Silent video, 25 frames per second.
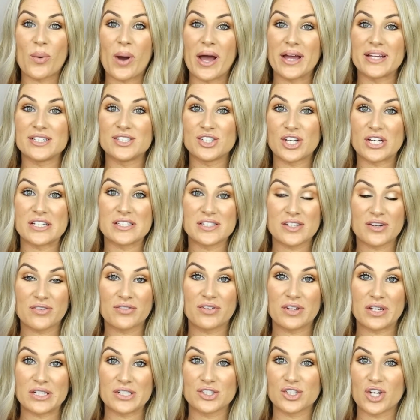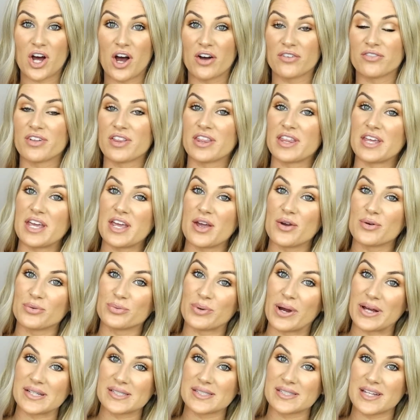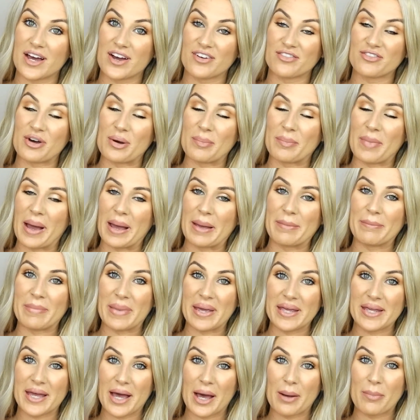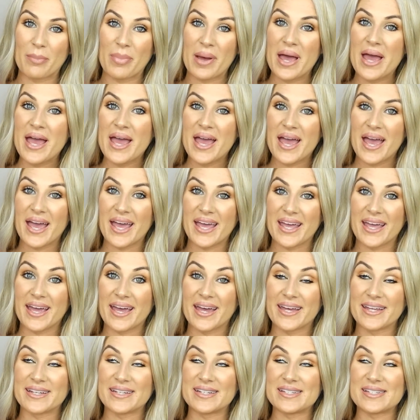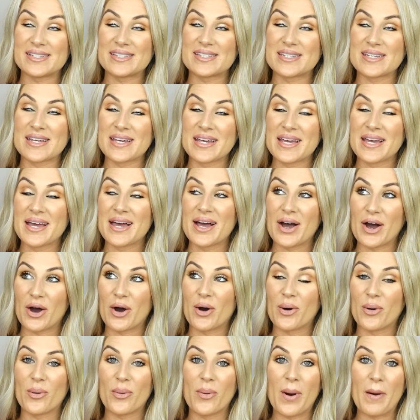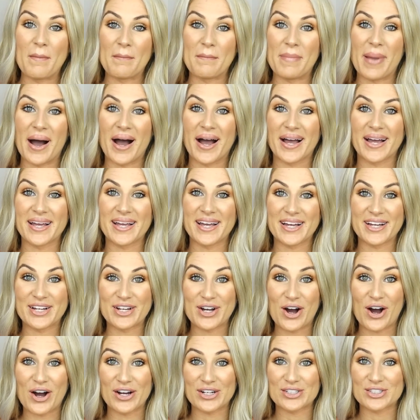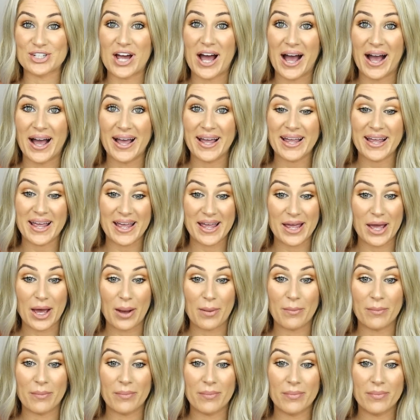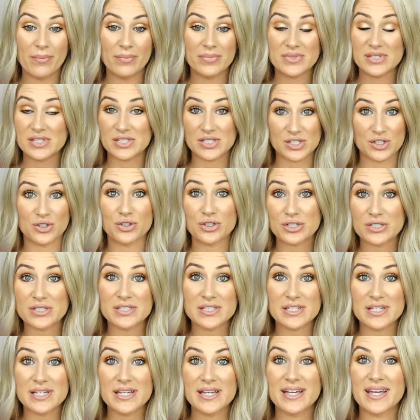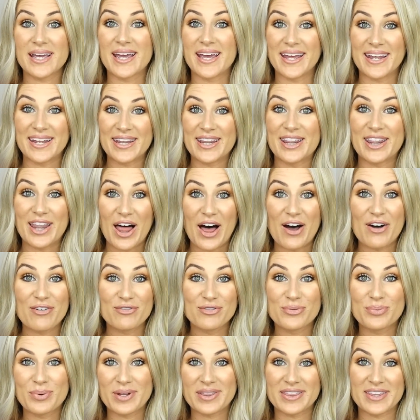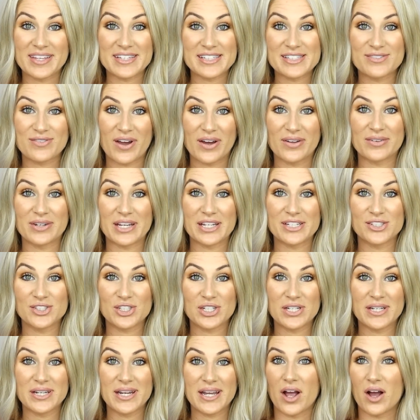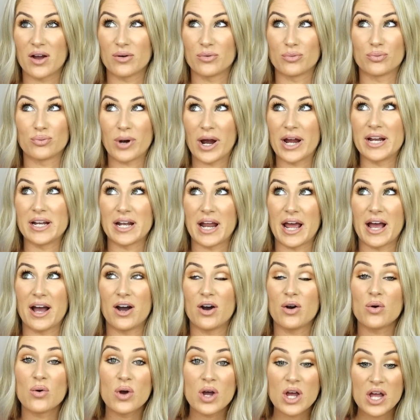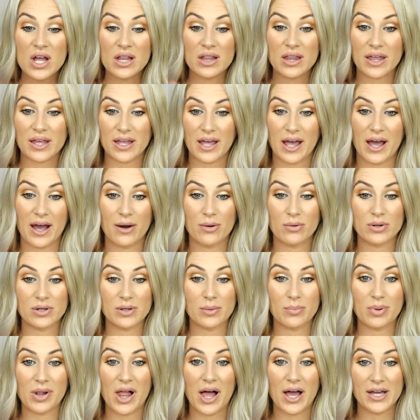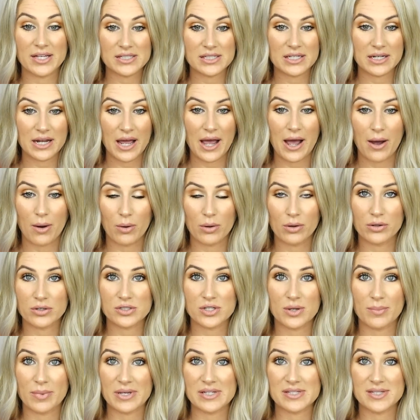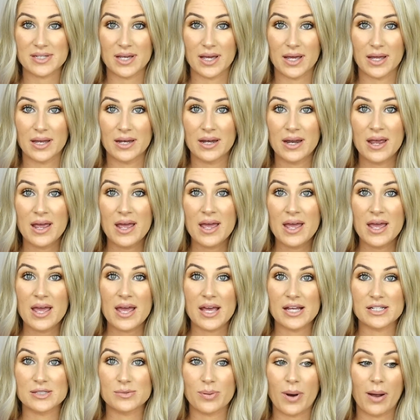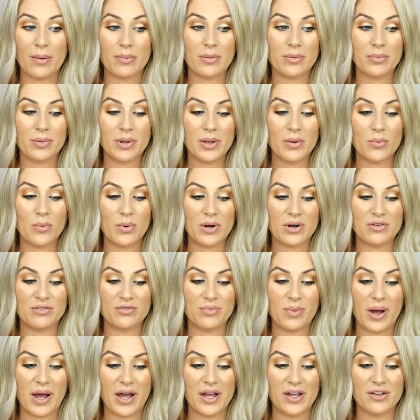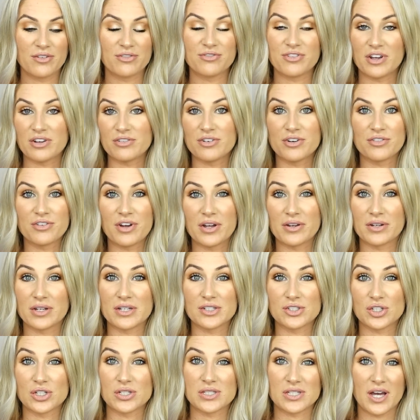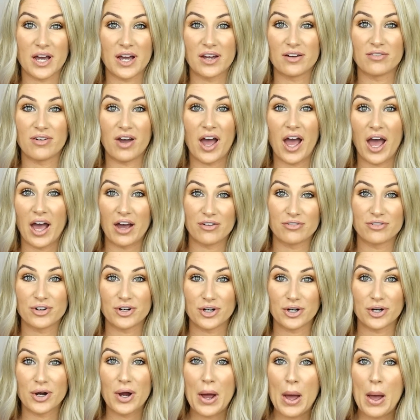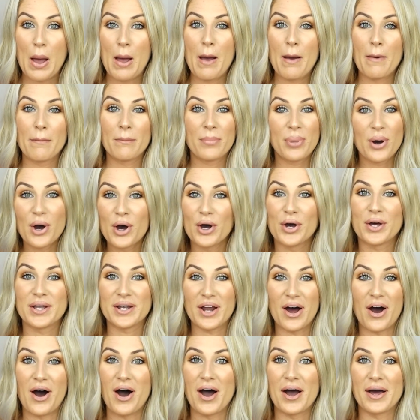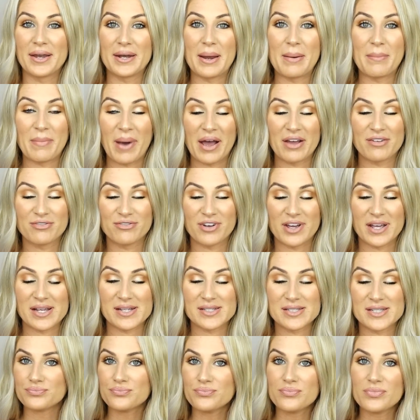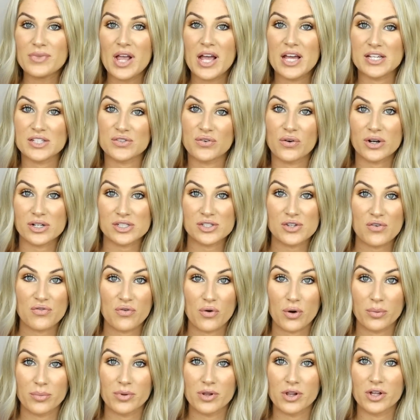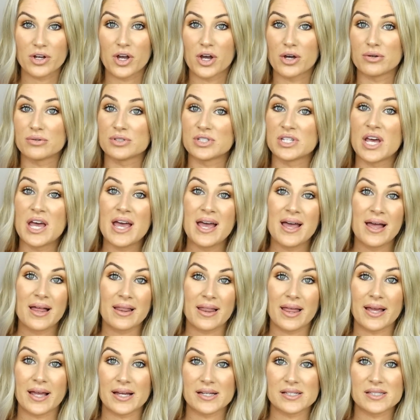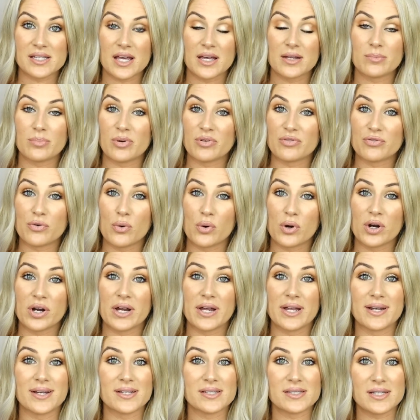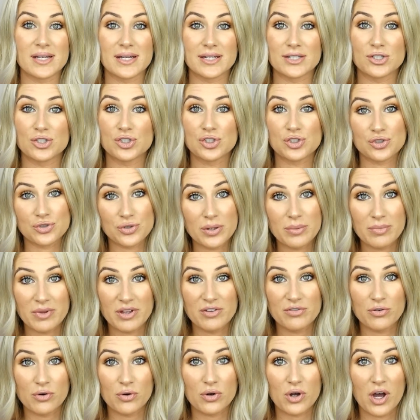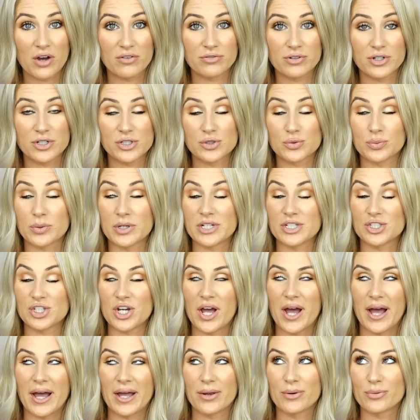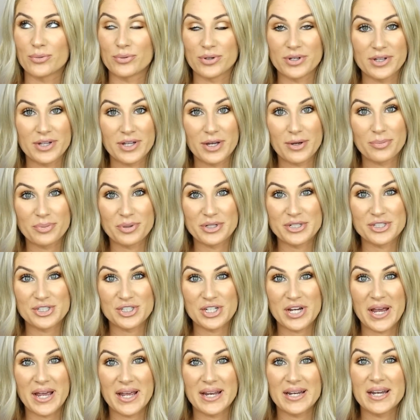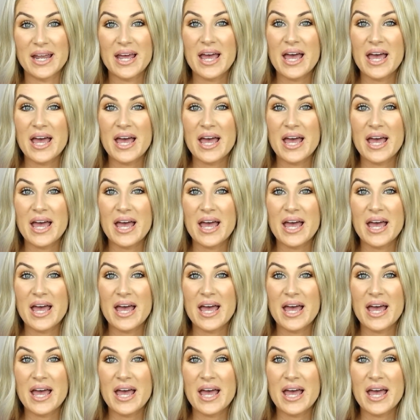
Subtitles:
I just finished off the rest of my makeup and oh my gosh, I am seriously in love with this foundation. Right now, like how it applies and how it looks on my skin, it's probably one of my favorite foundations I have ever put on my face. As far as the formula goes, like I said before, it is extremely full coverage, which I really appreciate.